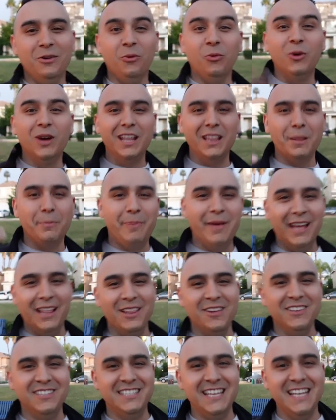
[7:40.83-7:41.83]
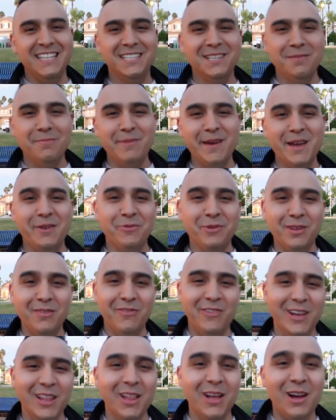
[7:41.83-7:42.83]
What did the pillow say to the bed when it
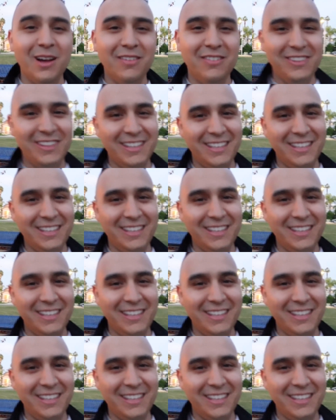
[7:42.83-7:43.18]
fell off?